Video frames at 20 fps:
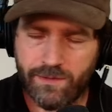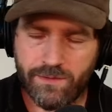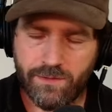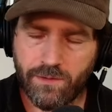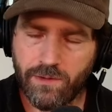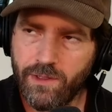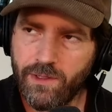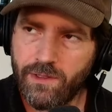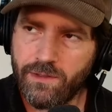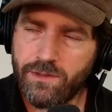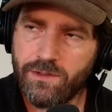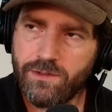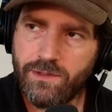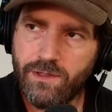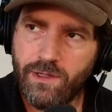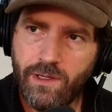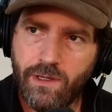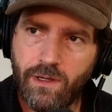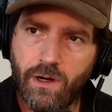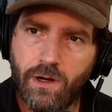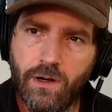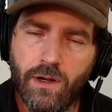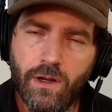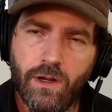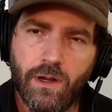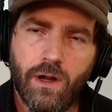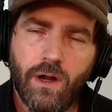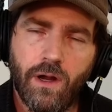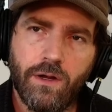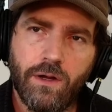really interesting. Are
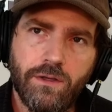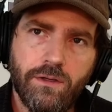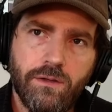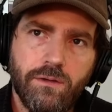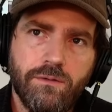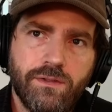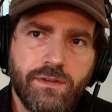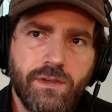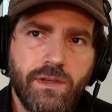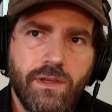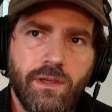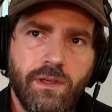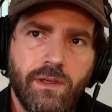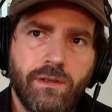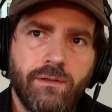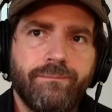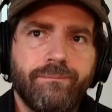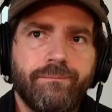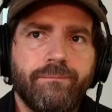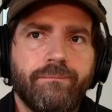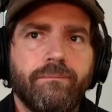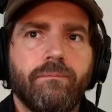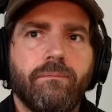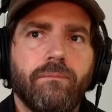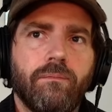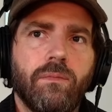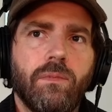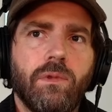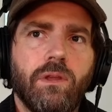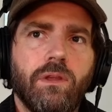you seeing,
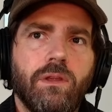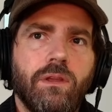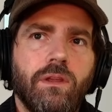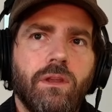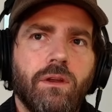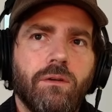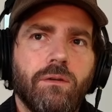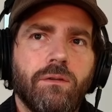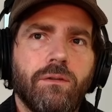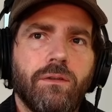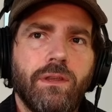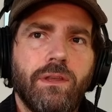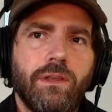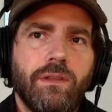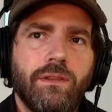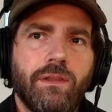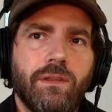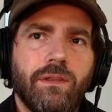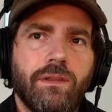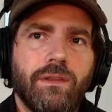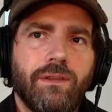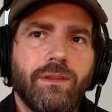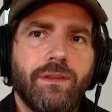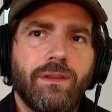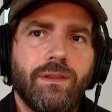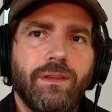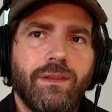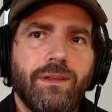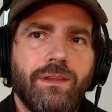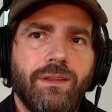in
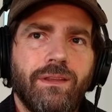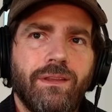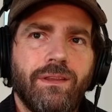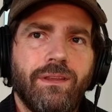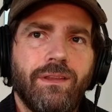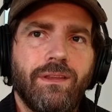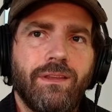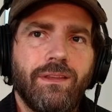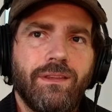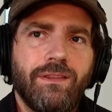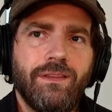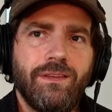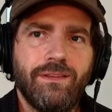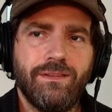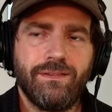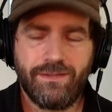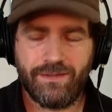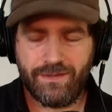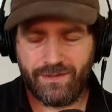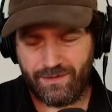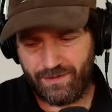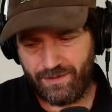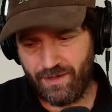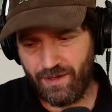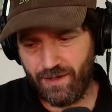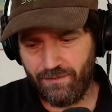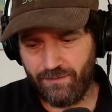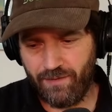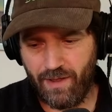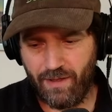these
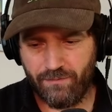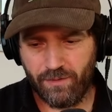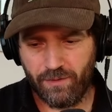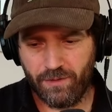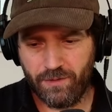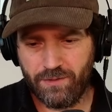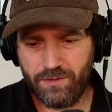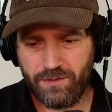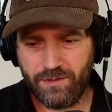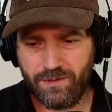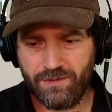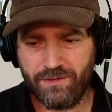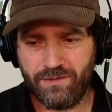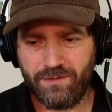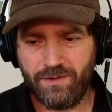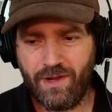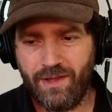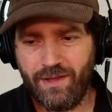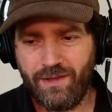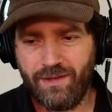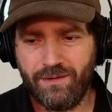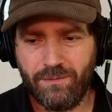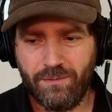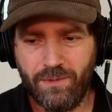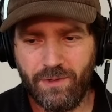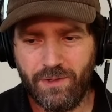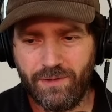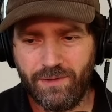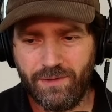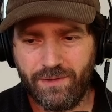kind of evolutions, right,
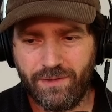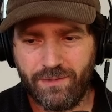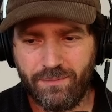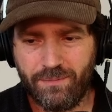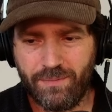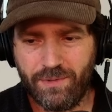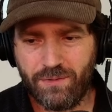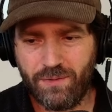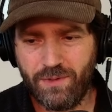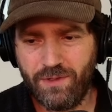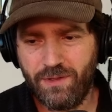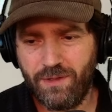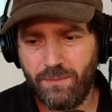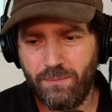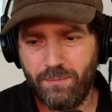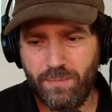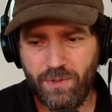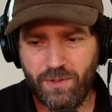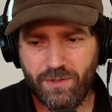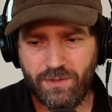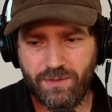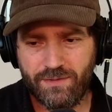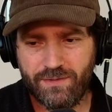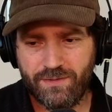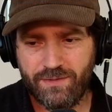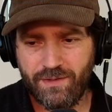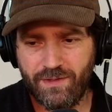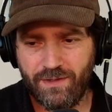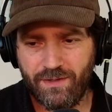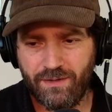with between the
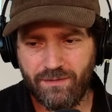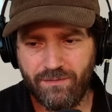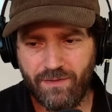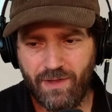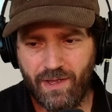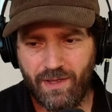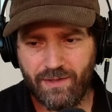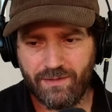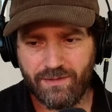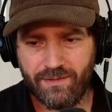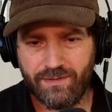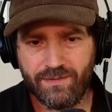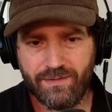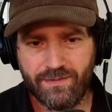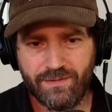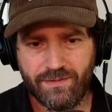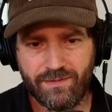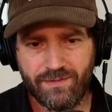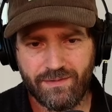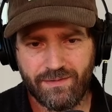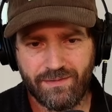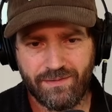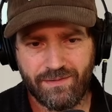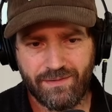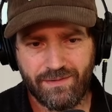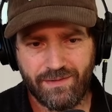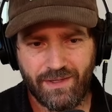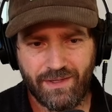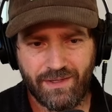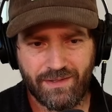books and events
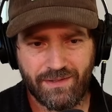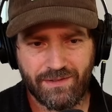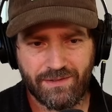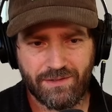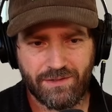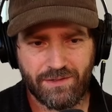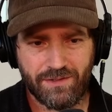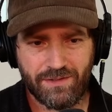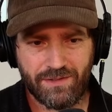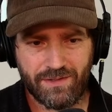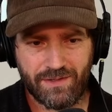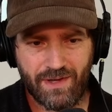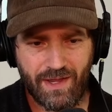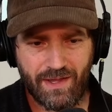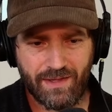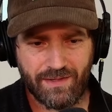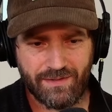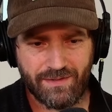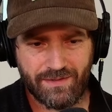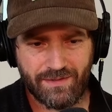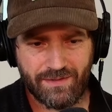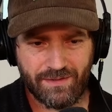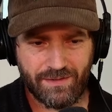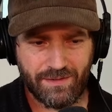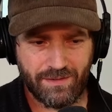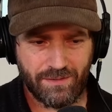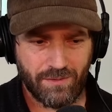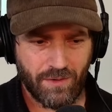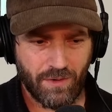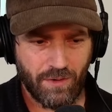and just as
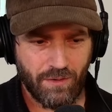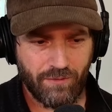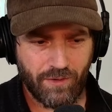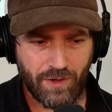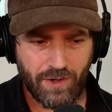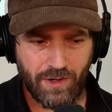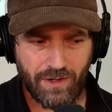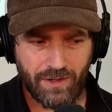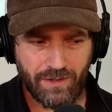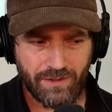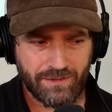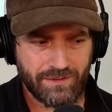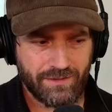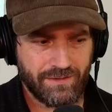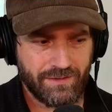overall,